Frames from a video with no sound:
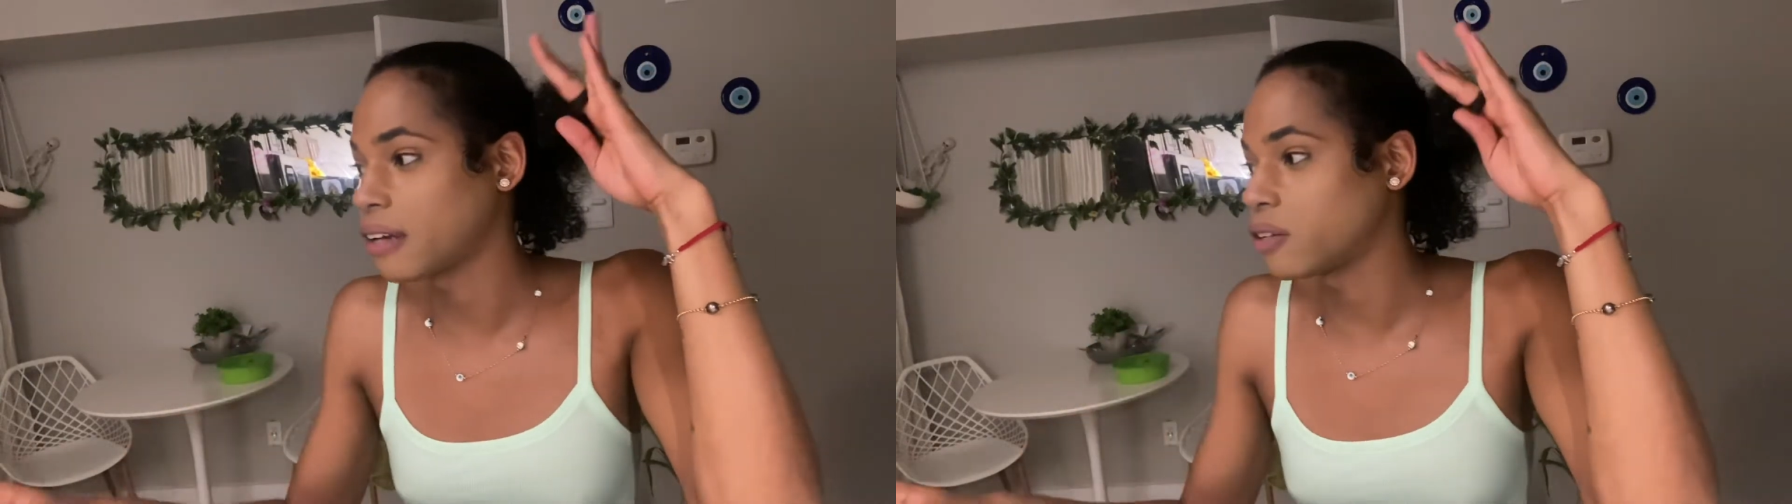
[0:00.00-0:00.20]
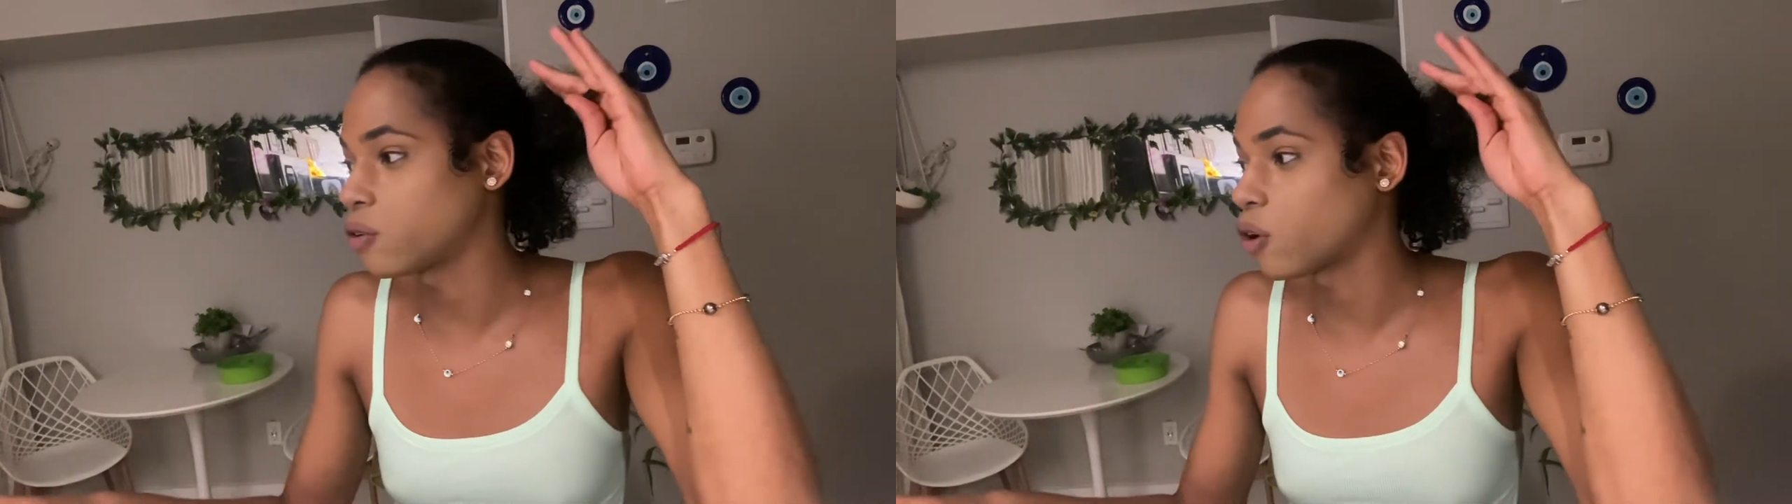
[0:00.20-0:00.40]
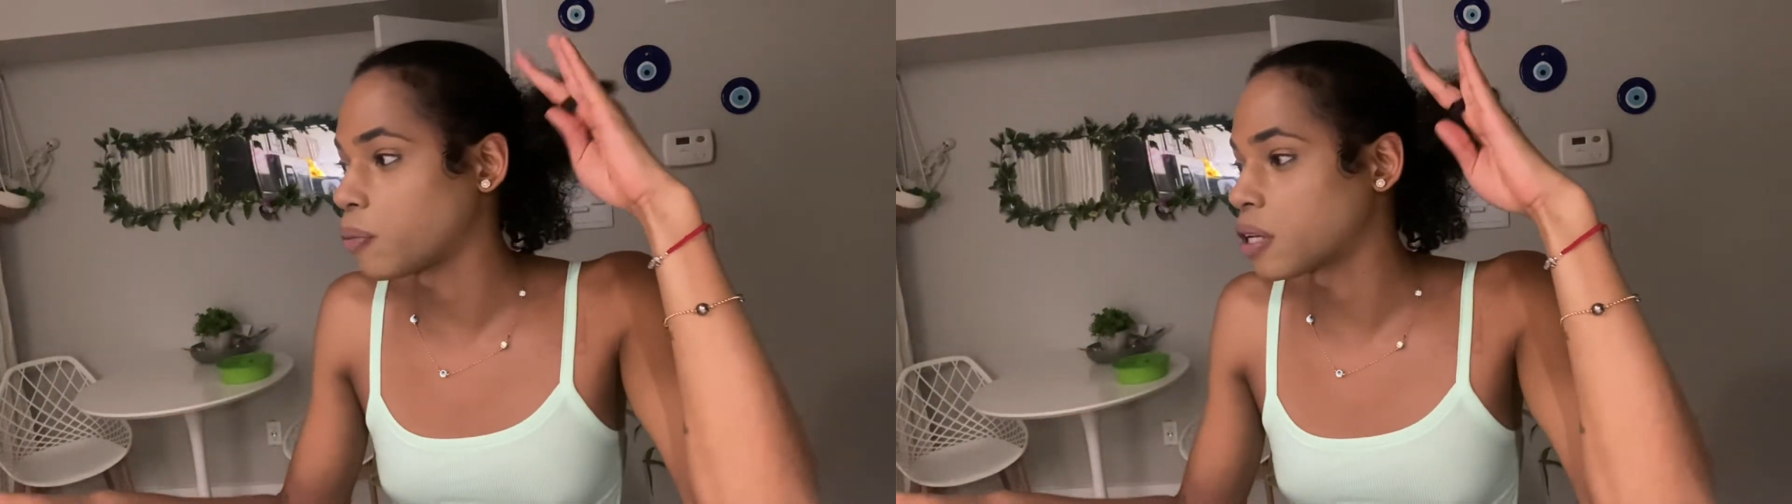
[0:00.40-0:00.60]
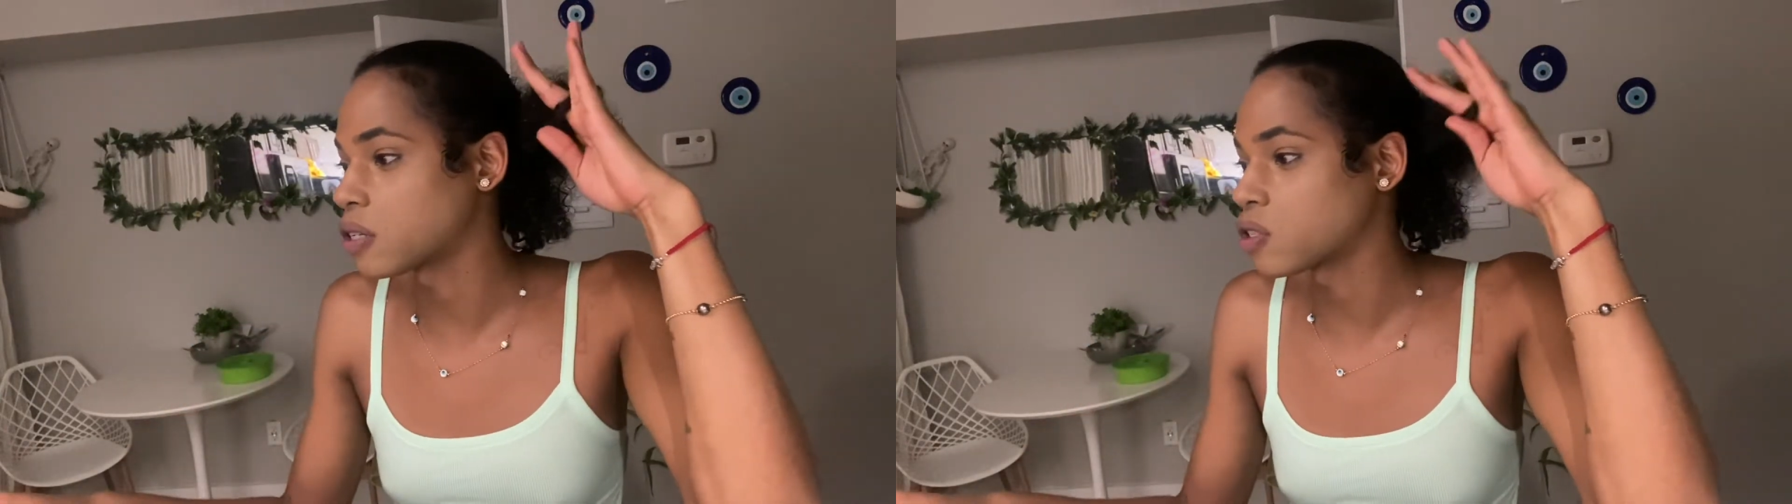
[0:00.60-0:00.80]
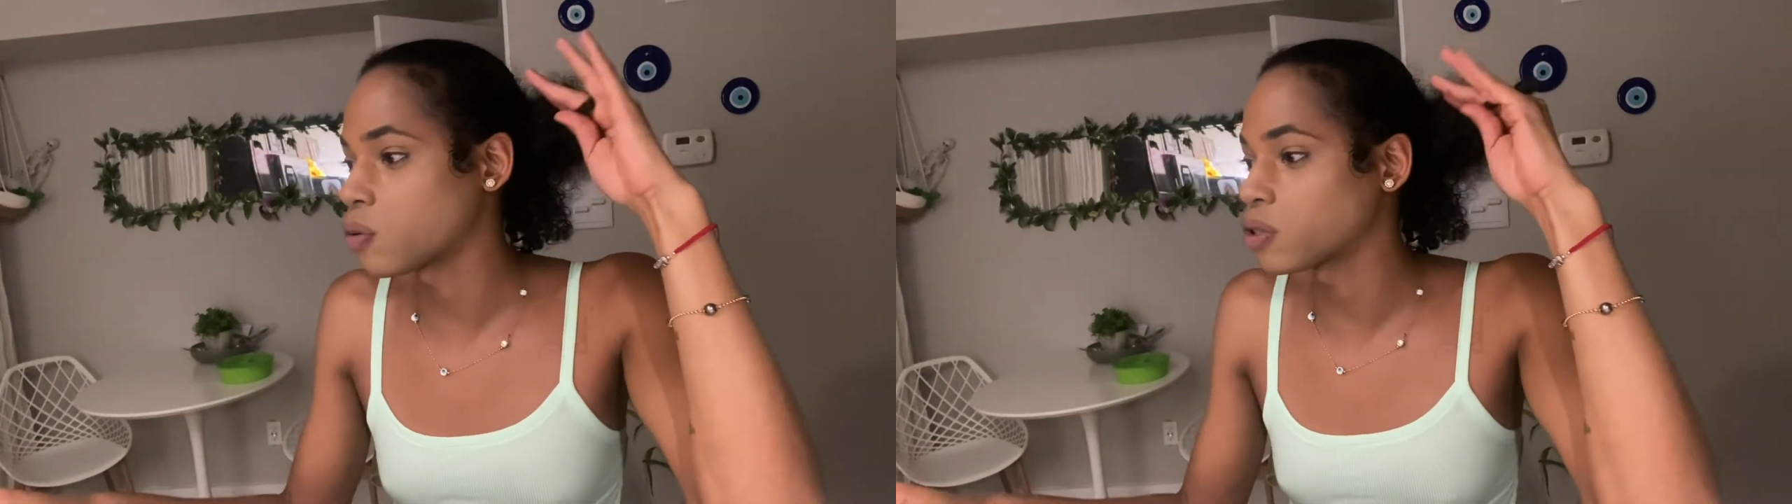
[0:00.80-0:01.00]
you know, because
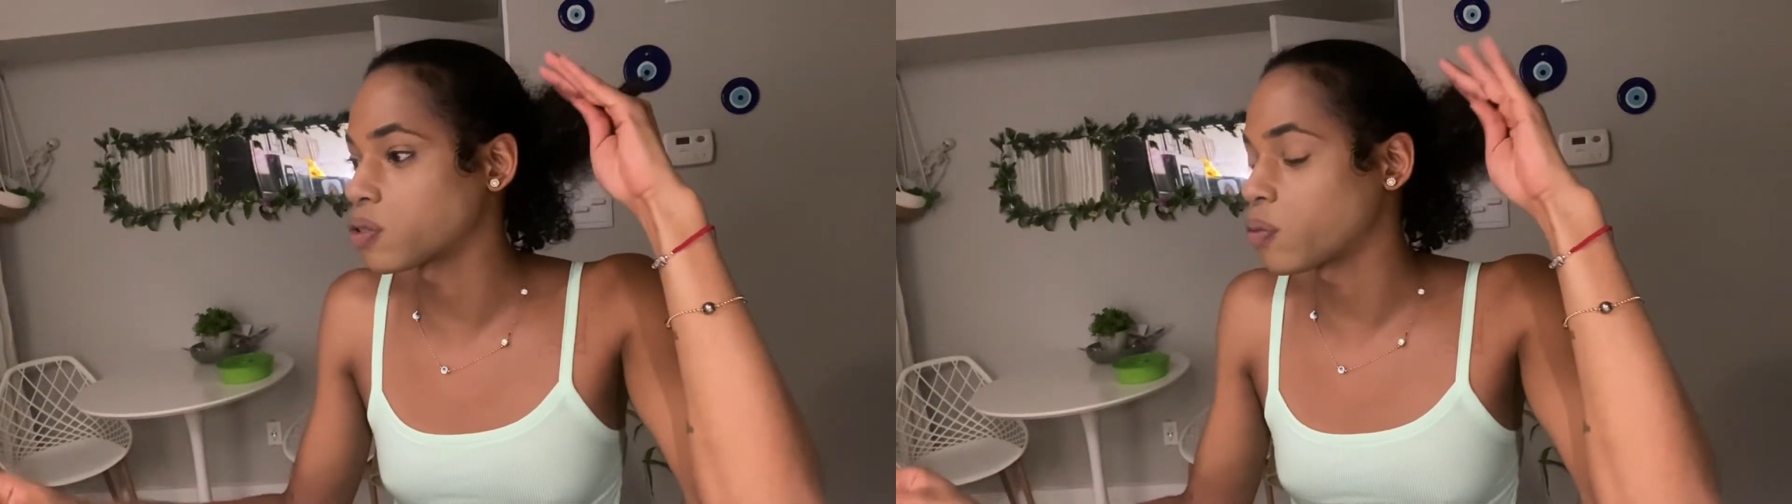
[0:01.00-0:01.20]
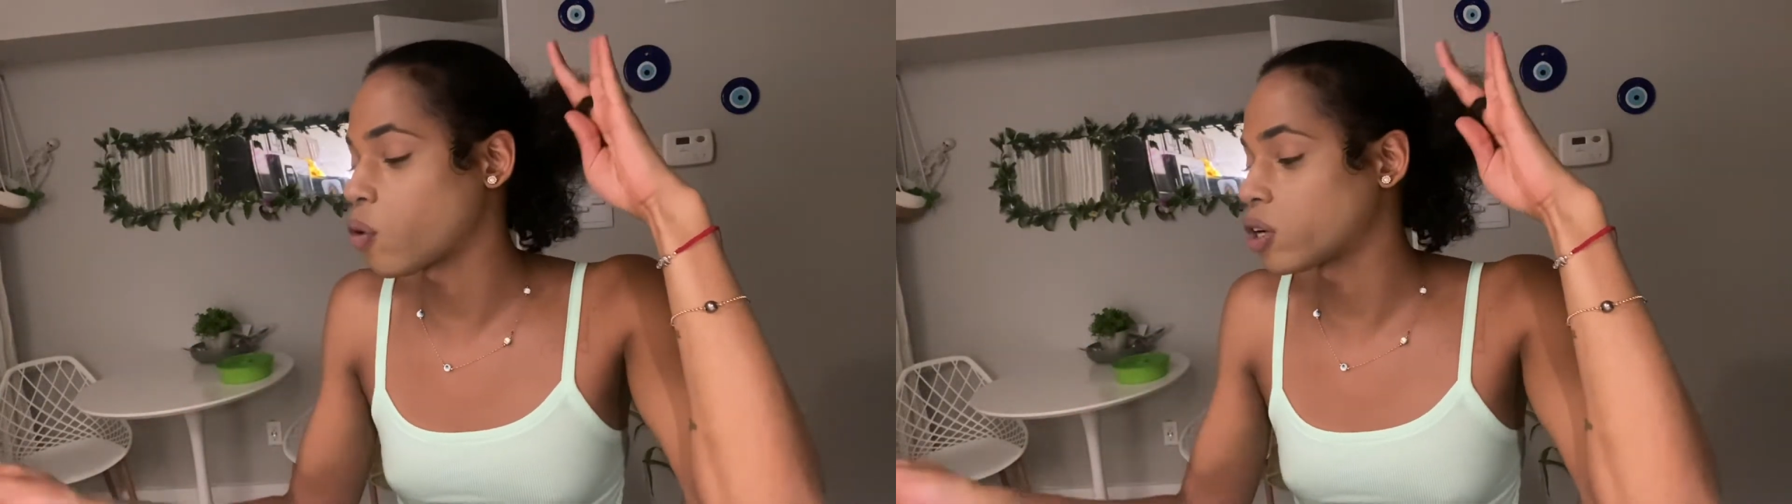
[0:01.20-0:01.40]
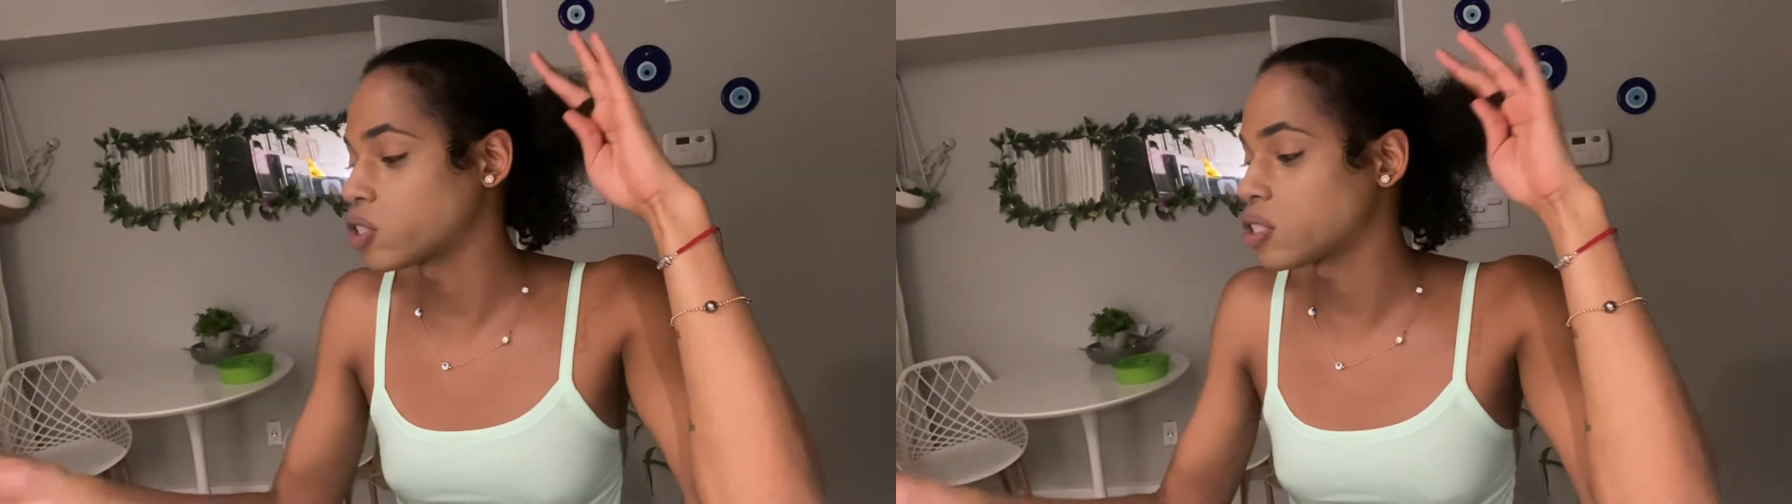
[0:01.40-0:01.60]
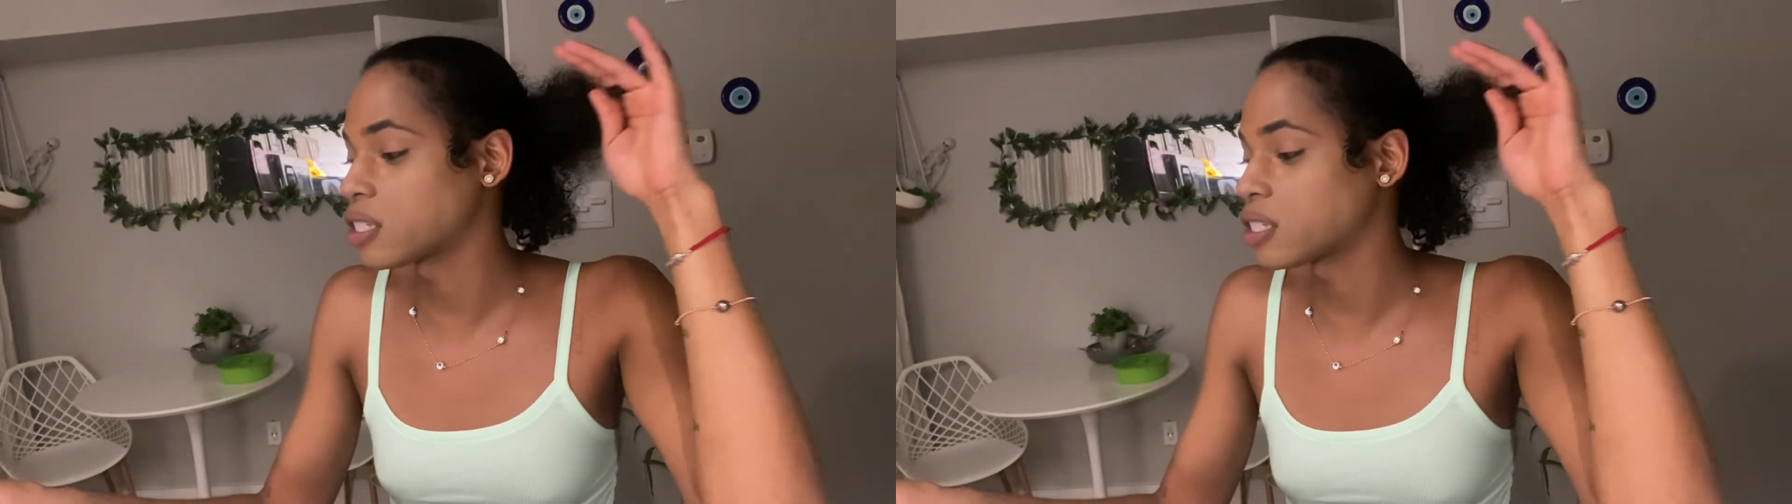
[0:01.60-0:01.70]
there were some questions